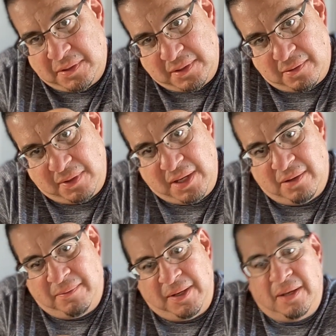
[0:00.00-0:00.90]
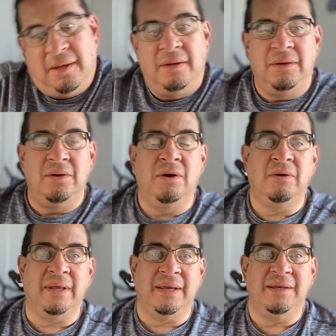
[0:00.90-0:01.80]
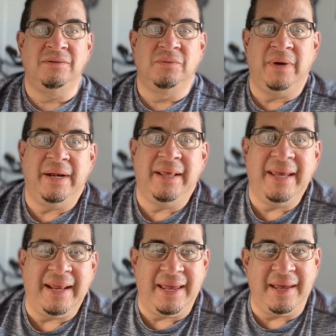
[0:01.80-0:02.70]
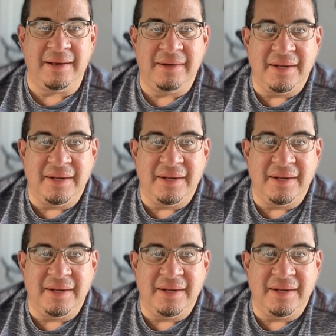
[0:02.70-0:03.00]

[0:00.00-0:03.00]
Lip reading: "Don't kill me," like he's ready to get hit